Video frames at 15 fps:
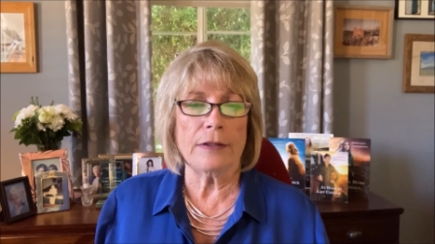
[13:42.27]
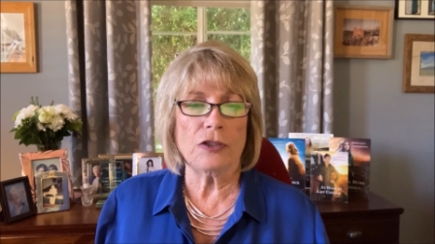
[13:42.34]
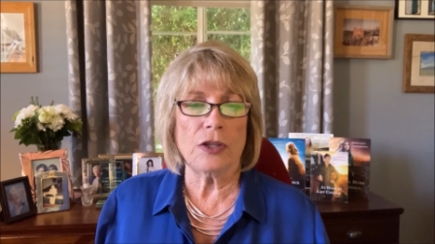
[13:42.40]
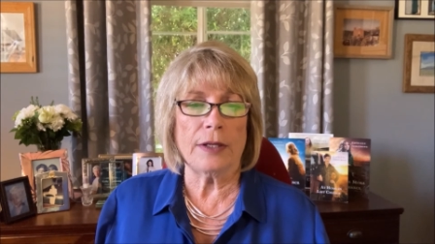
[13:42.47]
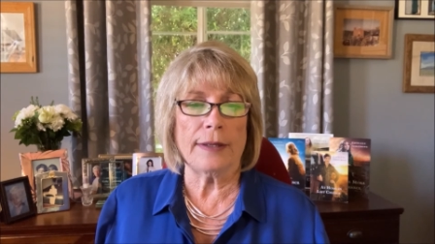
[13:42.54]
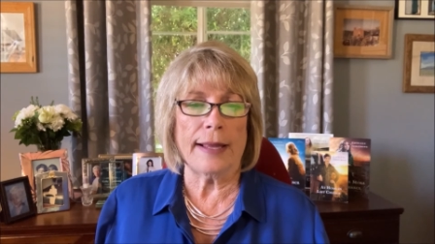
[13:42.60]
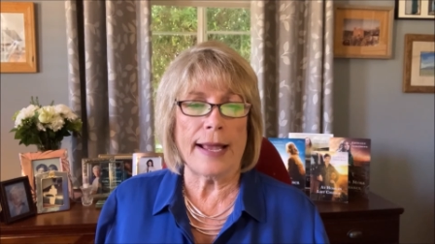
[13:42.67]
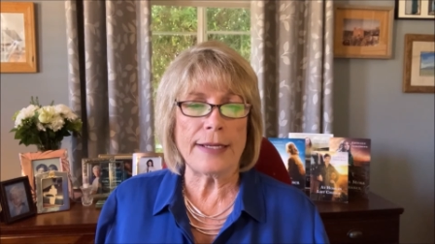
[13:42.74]
She
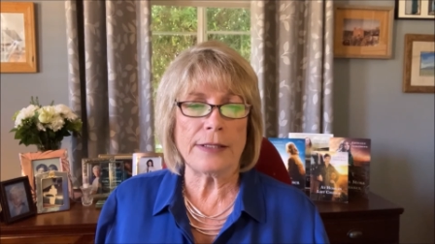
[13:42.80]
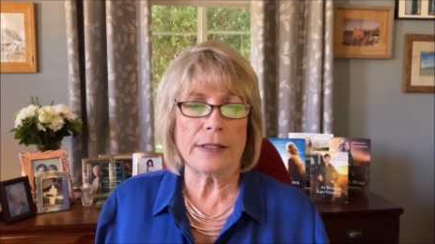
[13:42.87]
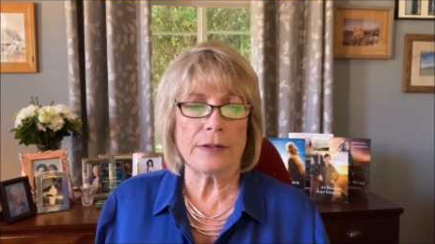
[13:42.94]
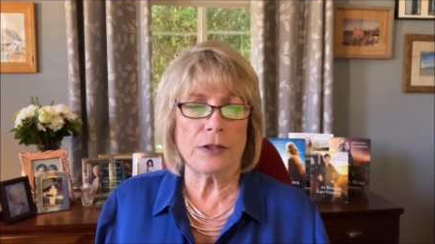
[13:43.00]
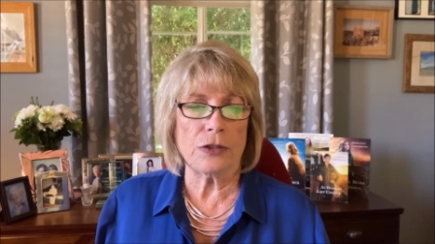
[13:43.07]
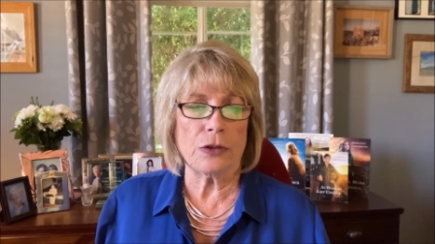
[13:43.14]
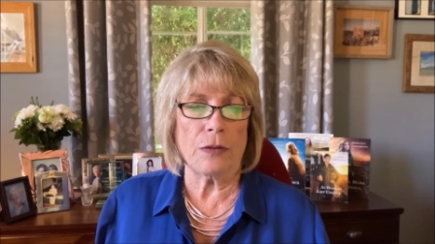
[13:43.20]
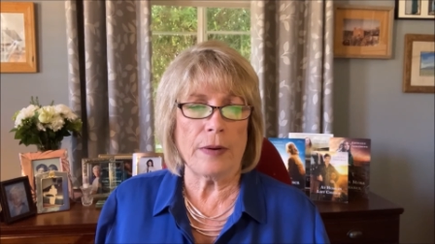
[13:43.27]
glanced at the
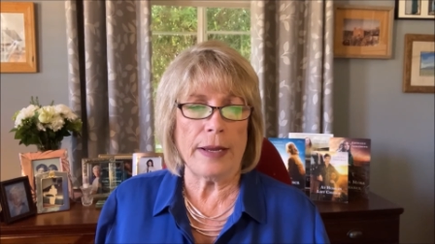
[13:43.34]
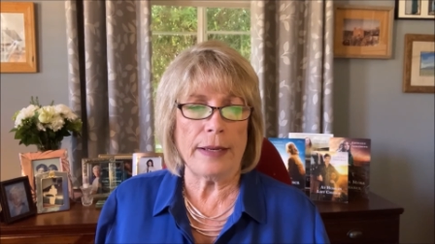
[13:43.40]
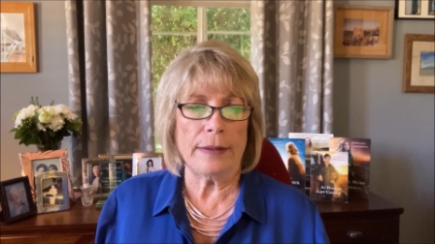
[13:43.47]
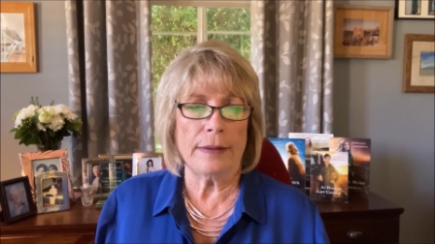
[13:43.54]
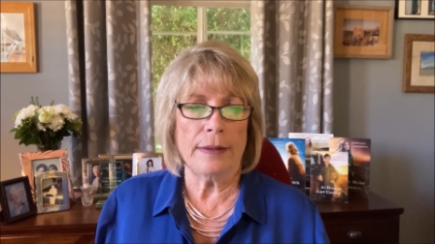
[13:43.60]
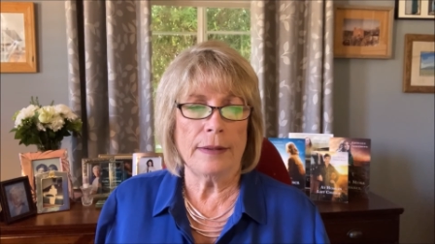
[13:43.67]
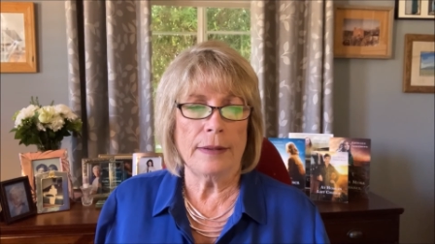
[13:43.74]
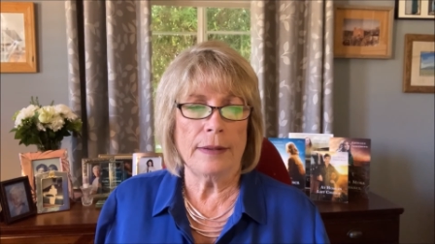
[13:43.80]
screen.
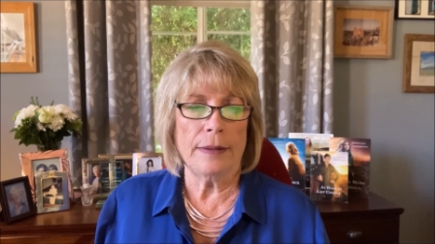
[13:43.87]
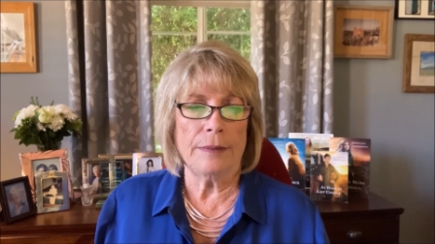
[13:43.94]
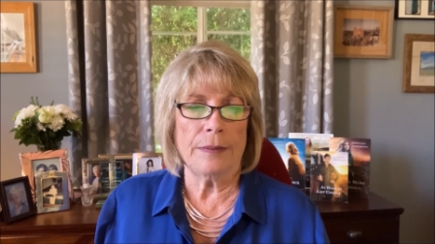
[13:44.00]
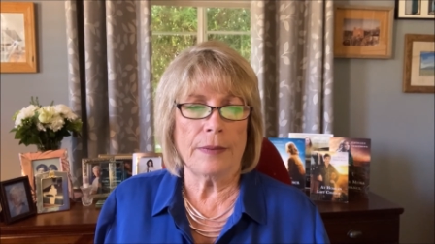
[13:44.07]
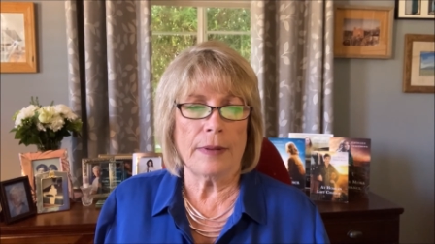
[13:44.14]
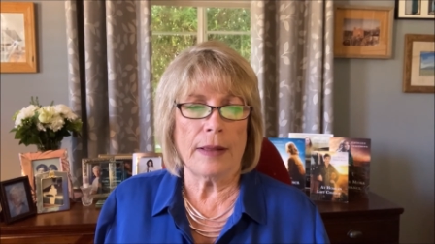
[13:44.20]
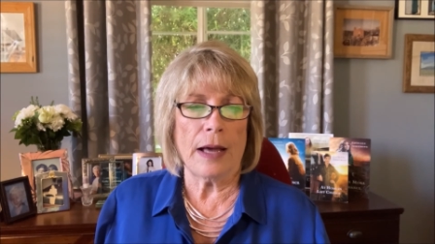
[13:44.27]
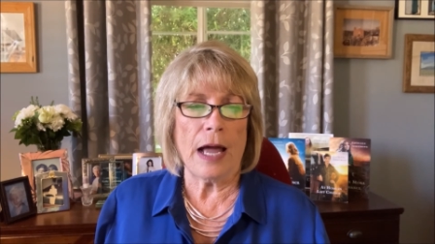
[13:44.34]

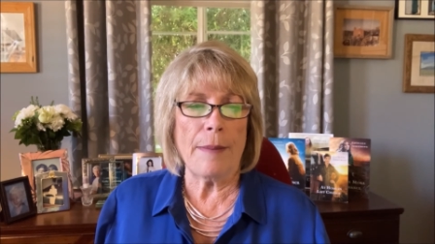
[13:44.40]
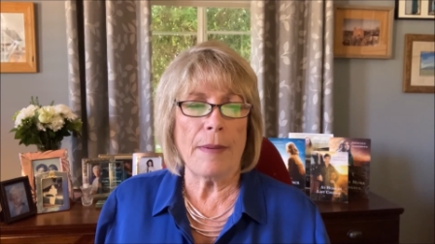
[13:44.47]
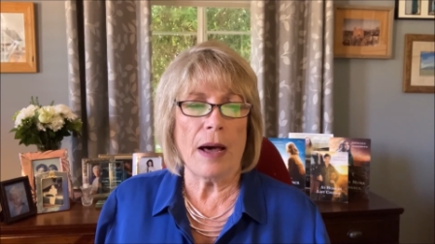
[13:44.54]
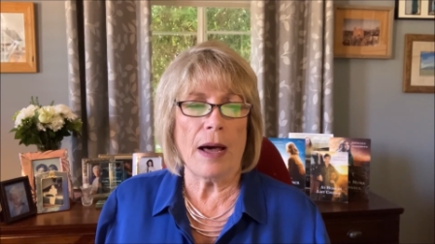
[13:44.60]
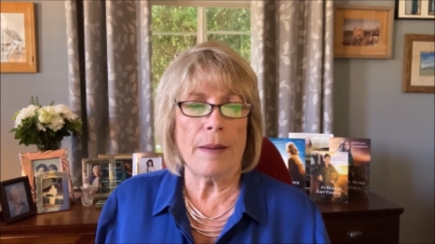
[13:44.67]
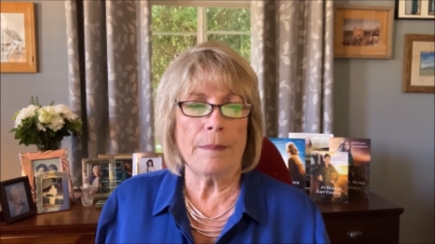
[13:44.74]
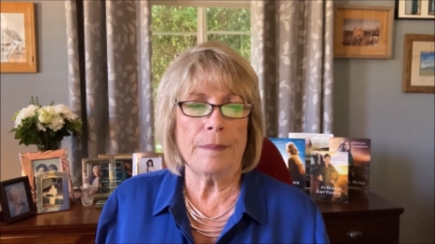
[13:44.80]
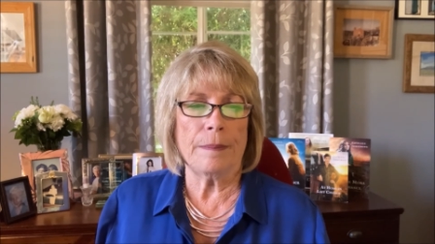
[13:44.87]
"Hi,
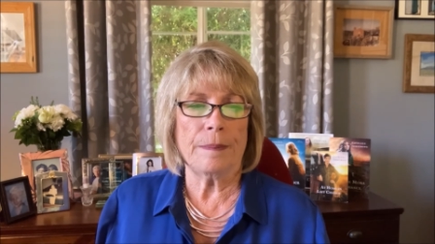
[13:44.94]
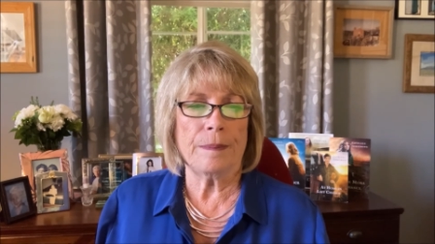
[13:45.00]
Mom."